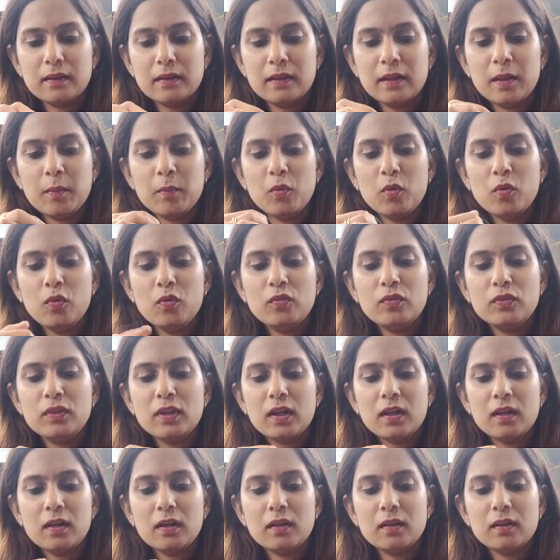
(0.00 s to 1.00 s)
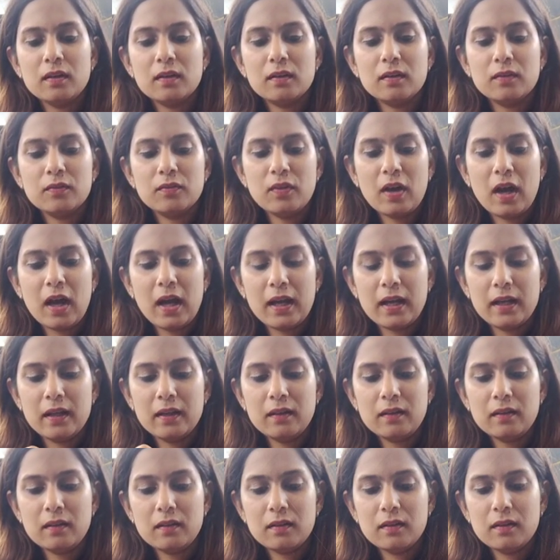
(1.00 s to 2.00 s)
remove the
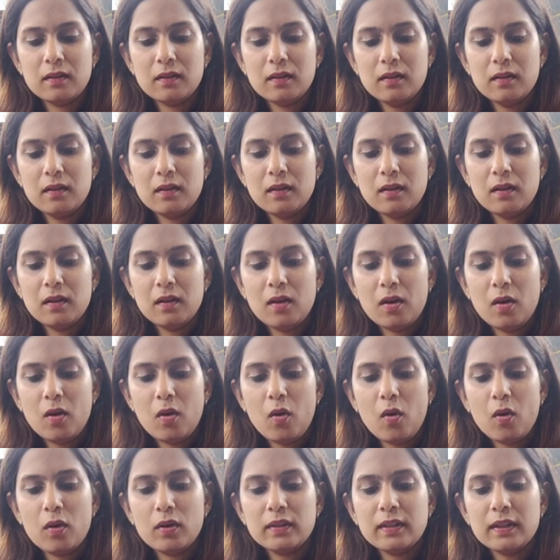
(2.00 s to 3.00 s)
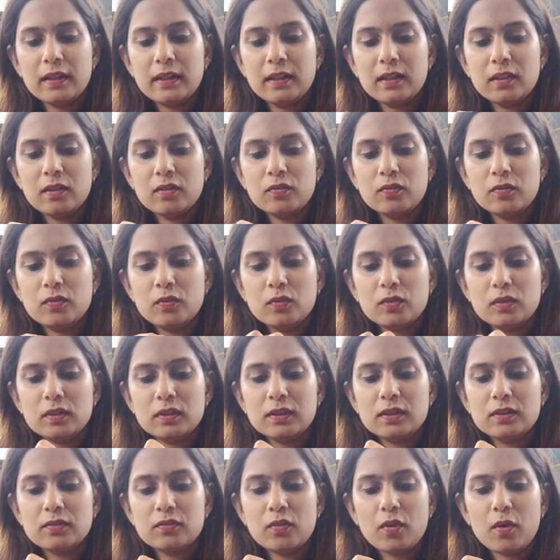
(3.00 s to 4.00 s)
wire or the
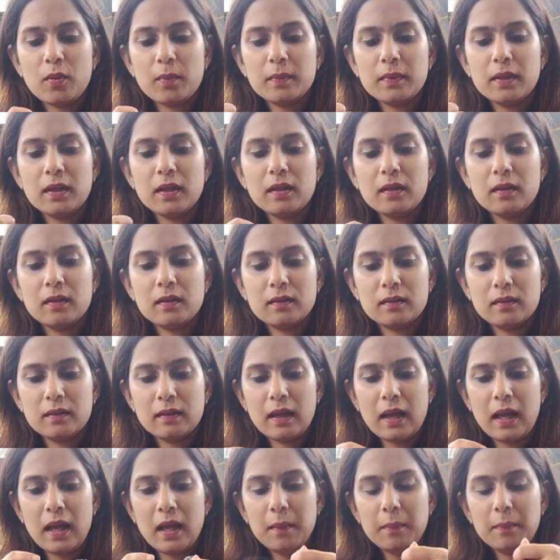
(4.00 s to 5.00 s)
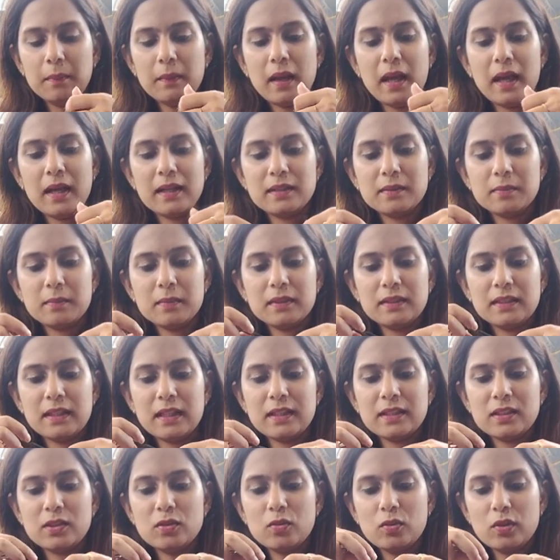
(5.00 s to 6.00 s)
earphones from the wrap as much
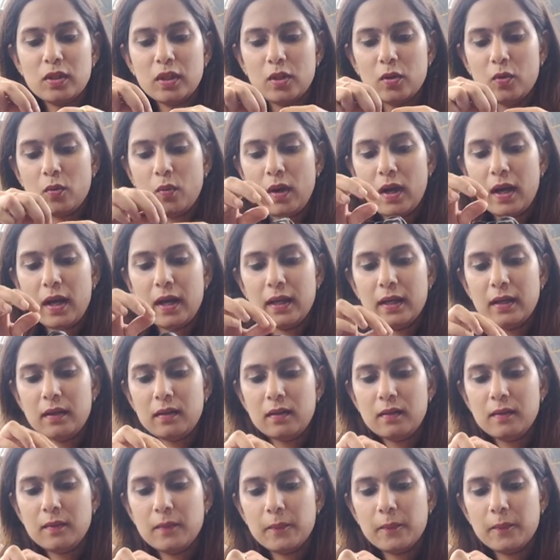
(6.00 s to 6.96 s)
as you require,